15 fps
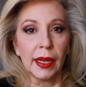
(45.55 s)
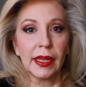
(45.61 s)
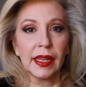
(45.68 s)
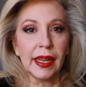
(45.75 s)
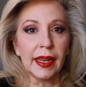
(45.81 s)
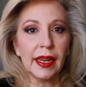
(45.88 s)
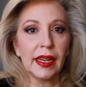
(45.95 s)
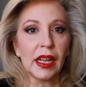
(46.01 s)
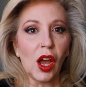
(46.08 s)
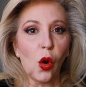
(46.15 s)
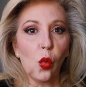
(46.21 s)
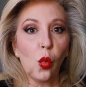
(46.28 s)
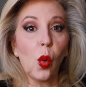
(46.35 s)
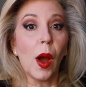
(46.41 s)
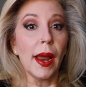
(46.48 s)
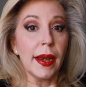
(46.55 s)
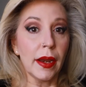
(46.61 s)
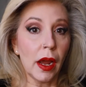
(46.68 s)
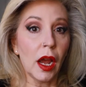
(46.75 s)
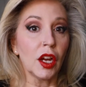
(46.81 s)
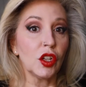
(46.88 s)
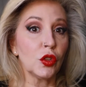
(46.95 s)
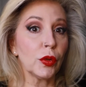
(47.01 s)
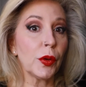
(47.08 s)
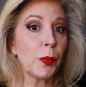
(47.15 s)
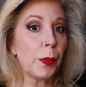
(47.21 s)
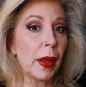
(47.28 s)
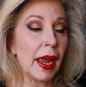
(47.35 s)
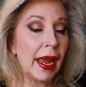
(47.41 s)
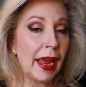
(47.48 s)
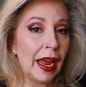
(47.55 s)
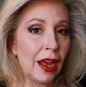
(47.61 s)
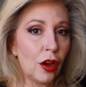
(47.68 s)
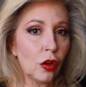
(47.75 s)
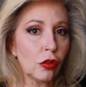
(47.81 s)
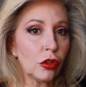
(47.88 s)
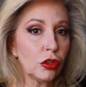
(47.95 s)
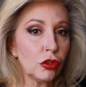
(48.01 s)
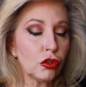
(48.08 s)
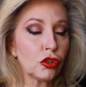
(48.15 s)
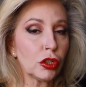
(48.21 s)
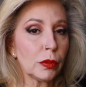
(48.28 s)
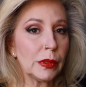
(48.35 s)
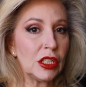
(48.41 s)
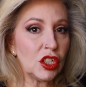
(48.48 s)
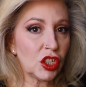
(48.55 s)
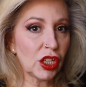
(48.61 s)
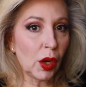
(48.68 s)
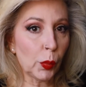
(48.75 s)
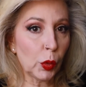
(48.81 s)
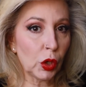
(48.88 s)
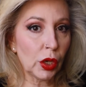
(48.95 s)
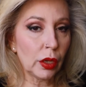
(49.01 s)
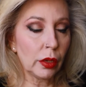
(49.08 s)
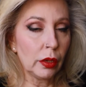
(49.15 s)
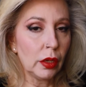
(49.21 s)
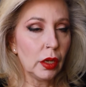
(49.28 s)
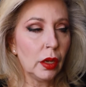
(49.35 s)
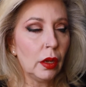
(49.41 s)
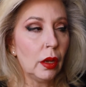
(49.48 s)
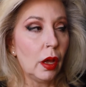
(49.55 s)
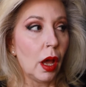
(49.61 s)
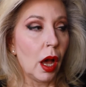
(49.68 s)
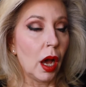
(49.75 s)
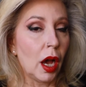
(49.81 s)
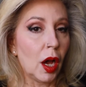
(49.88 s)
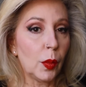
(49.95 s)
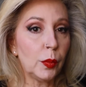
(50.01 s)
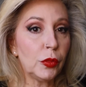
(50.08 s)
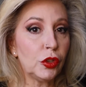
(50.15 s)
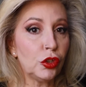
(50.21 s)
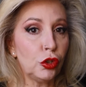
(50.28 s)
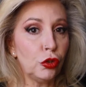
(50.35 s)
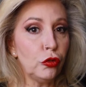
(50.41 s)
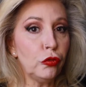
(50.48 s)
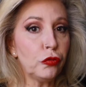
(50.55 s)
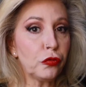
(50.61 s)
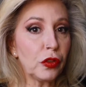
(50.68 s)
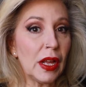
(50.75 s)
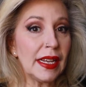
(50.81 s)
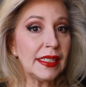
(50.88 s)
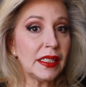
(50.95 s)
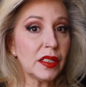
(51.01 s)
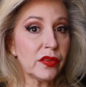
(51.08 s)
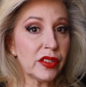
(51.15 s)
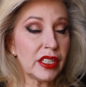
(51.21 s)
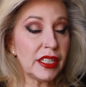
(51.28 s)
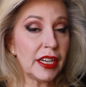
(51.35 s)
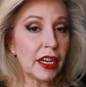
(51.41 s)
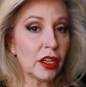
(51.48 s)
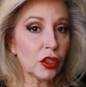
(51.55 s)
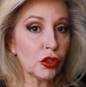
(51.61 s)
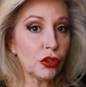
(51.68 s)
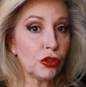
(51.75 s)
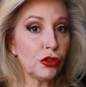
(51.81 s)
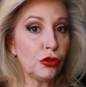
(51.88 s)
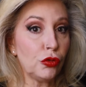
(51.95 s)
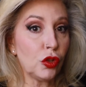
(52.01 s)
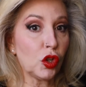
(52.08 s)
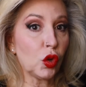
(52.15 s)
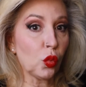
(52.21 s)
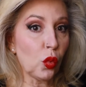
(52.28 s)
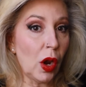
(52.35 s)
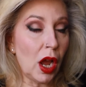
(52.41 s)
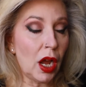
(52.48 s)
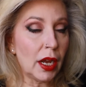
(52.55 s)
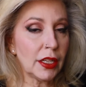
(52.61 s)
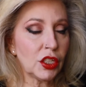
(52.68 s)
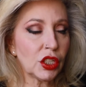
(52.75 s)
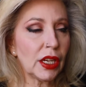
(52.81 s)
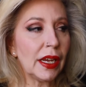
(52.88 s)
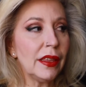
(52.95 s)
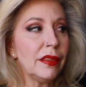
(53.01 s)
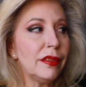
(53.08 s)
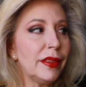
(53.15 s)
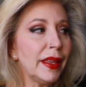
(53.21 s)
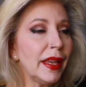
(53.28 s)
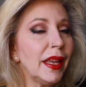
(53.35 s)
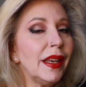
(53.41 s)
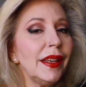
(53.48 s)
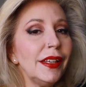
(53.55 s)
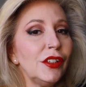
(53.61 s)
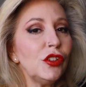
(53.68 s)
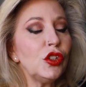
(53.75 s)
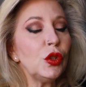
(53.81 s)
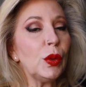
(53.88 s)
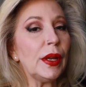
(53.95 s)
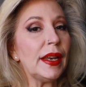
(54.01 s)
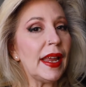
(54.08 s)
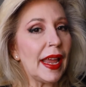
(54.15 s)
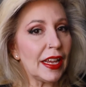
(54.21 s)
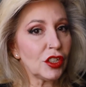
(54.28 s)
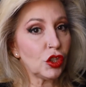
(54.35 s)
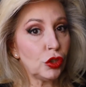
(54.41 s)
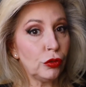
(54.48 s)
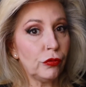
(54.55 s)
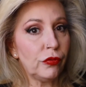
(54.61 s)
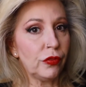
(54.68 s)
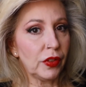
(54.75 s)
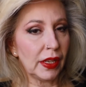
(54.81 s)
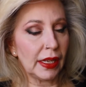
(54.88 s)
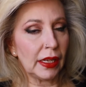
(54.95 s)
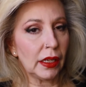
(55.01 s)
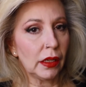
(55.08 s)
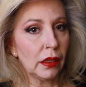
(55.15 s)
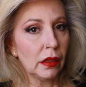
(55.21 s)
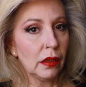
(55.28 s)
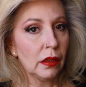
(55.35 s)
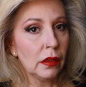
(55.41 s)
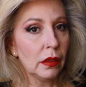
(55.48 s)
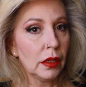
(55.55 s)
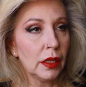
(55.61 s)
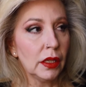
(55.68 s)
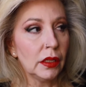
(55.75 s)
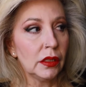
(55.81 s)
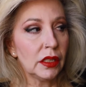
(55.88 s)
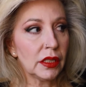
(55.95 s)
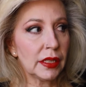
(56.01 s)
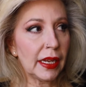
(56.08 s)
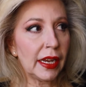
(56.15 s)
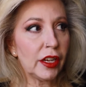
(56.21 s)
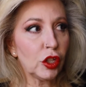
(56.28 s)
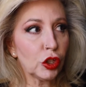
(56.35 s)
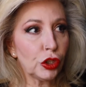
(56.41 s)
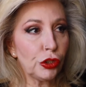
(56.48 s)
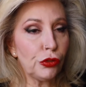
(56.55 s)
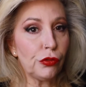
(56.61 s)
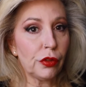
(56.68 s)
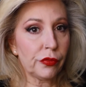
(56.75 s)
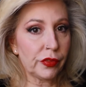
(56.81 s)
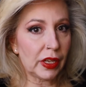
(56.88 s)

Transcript: getting a 100 pound German Shepherd up two flights of stairs to the garage and then into an SUV to take her to the